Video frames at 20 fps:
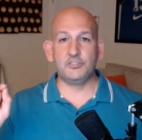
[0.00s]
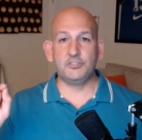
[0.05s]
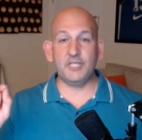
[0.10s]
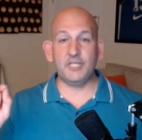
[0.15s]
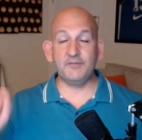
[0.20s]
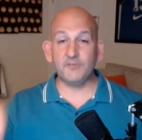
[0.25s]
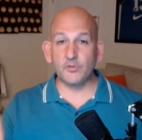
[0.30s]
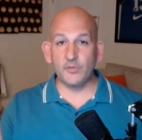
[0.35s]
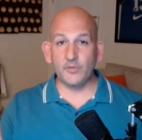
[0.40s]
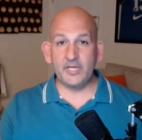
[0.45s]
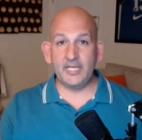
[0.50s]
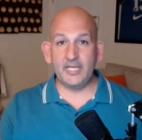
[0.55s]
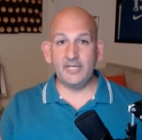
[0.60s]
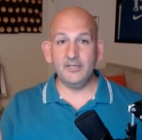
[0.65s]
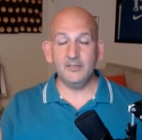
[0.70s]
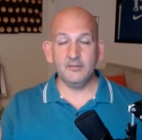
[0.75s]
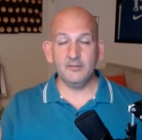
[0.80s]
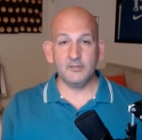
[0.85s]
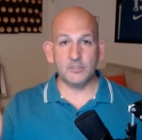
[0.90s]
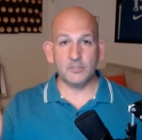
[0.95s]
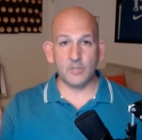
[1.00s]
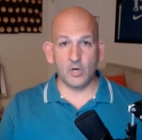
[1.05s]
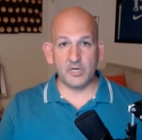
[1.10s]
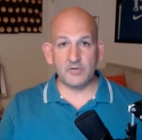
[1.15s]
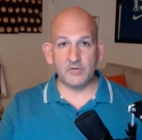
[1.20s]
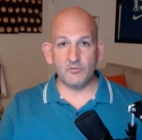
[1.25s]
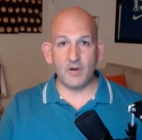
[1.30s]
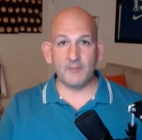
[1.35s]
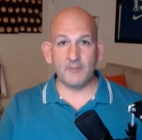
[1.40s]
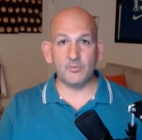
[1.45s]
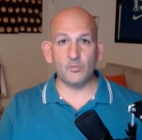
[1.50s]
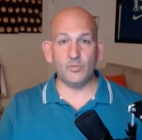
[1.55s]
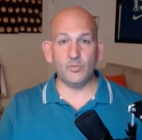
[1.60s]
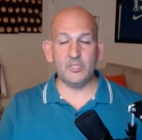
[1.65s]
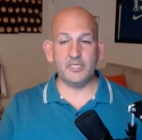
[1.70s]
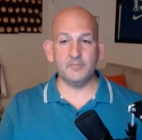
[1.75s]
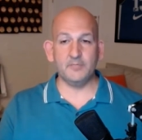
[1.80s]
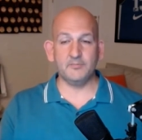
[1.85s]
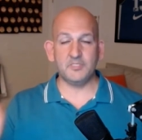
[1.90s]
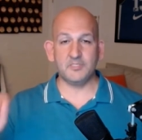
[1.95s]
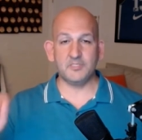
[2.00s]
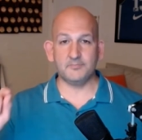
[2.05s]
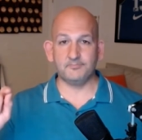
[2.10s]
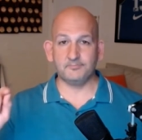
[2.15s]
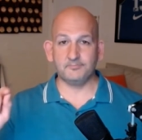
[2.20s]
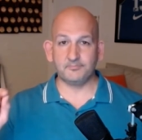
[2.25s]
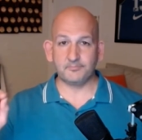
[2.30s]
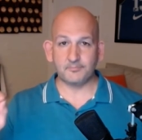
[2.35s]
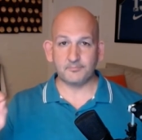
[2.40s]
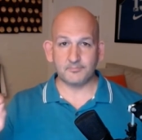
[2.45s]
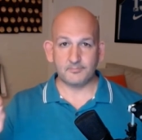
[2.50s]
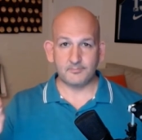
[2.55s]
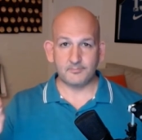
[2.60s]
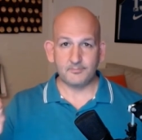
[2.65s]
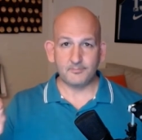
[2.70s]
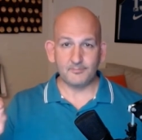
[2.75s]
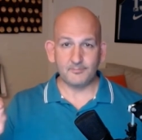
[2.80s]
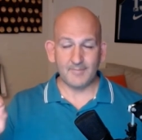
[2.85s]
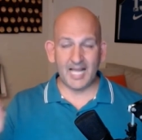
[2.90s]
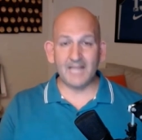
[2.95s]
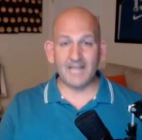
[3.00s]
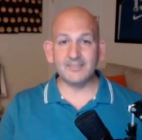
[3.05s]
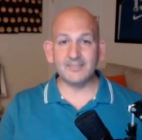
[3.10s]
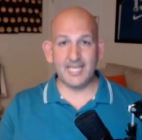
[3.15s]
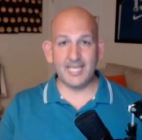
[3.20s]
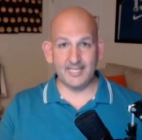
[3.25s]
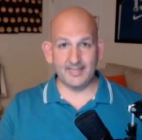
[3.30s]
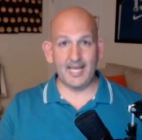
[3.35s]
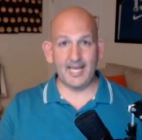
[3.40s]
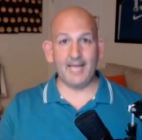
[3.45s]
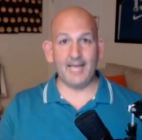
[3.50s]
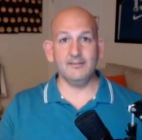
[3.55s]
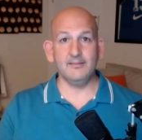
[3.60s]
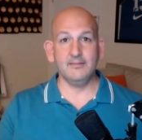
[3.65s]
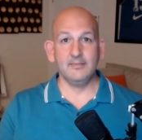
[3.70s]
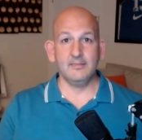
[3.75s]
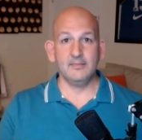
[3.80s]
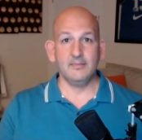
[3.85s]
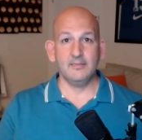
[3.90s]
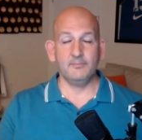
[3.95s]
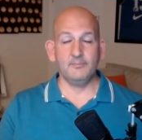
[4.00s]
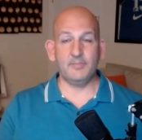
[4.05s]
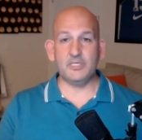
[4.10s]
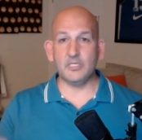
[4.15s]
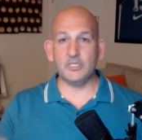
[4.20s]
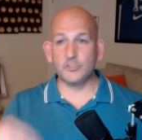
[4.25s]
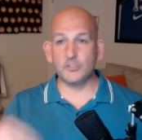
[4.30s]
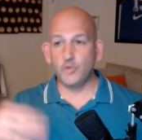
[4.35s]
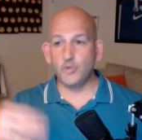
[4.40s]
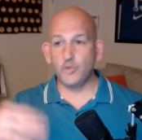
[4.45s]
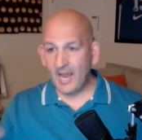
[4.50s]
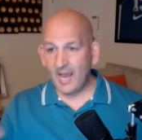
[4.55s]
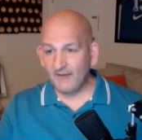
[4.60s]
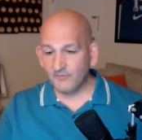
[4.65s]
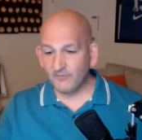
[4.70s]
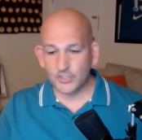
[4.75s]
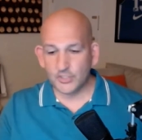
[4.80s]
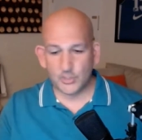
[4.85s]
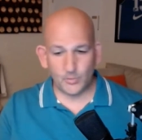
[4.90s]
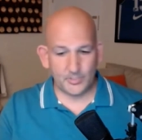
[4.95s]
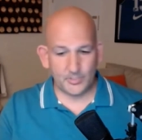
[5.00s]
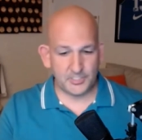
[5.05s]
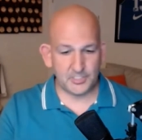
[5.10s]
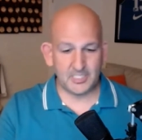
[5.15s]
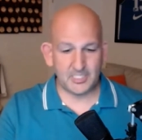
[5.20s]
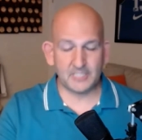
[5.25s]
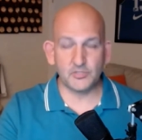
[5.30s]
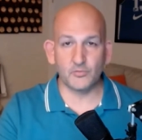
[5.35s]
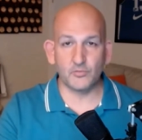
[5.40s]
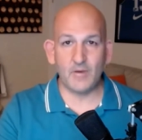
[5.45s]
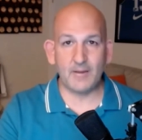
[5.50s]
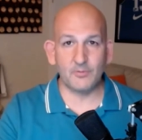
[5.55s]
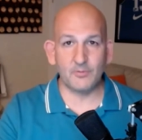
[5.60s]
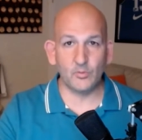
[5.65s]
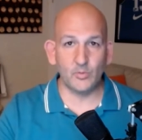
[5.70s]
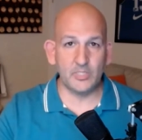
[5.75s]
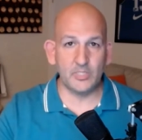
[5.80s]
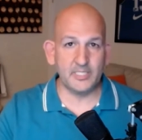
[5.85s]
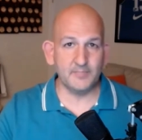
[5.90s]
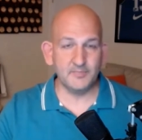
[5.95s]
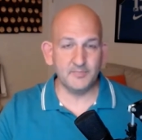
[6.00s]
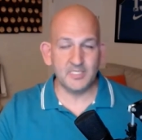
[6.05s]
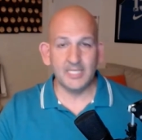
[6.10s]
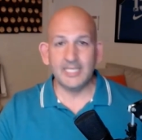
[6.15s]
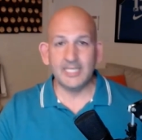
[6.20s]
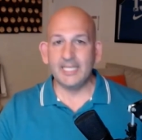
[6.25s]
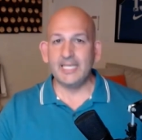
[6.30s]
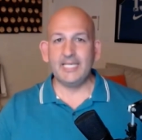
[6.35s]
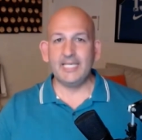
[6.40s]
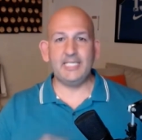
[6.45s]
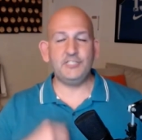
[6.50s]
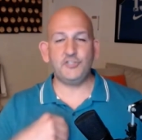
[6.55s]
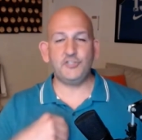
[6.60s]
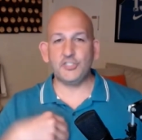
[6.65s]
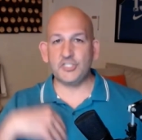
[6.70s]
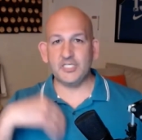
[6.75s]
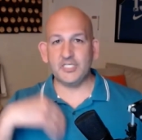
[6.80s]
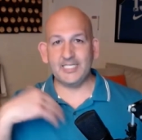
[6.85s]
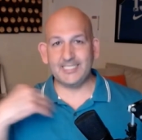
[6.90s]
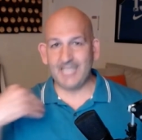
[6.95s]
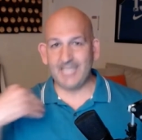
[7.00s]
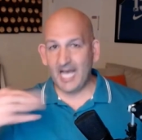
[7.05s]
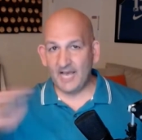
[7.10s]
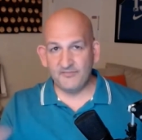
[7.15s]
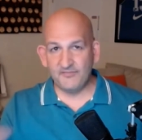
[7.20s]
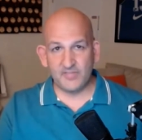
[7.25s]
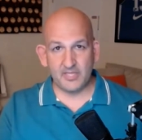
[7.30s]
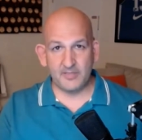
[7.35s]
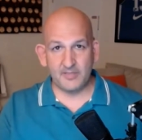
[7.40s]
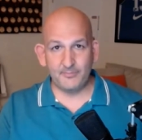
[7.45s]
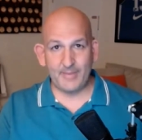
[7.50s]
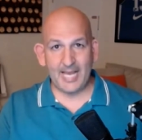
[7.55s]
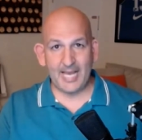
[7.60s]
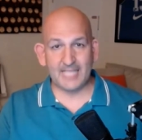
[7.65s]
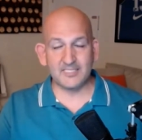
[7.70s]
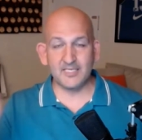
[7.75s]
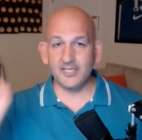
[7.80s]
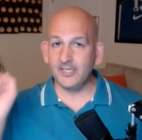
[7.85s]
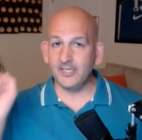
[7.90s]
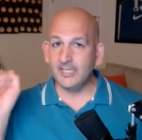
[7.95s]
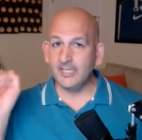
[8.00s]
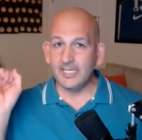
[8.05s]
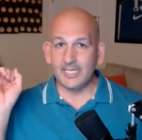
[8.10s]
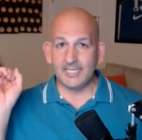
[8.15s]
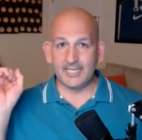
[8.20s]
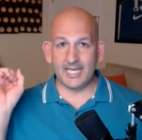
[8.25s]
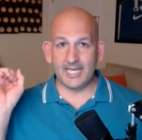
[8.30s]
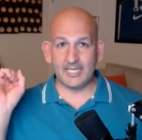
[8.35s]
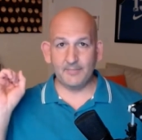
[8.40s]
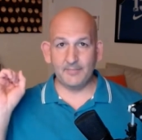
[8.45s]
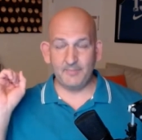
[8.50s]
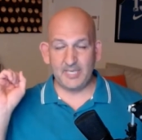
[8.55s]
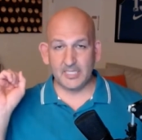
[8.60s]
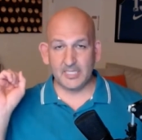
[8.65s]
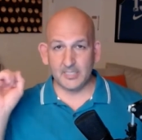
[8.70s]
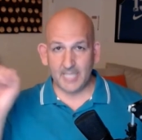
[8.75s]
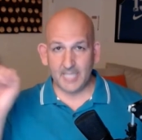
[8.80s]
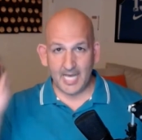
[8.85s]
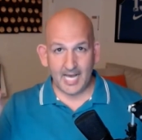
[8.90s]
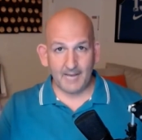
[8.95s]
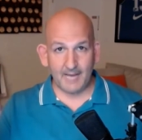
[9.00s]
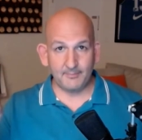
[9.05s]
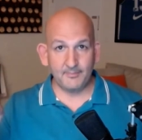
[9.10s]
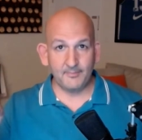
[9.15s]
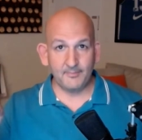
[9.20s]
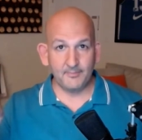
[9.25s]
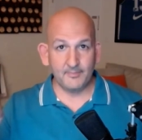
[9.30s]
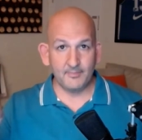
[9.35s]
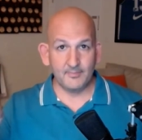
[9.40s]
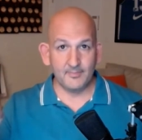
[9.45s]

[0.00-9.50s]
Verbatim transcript: Jeff Green guarding Robert Williams, I'll take that. Because whoever switches onto Robert Williams, he's just going to dive to the basket. That could be a lob.